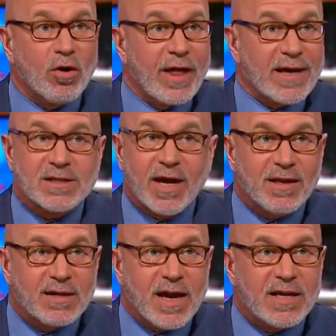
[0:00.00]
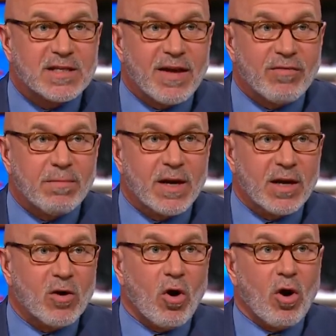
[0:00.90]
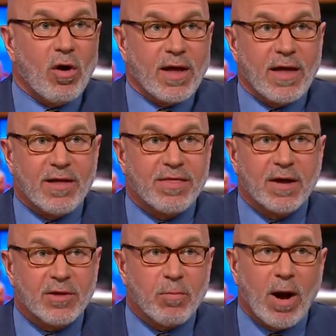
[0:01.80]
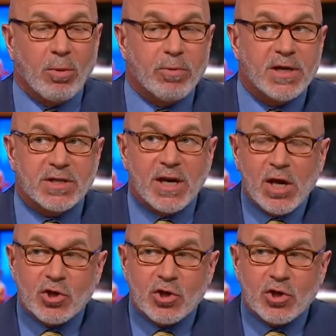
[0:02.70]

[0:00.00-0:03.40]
call last night, the 87-minute call, I think there probably isn't.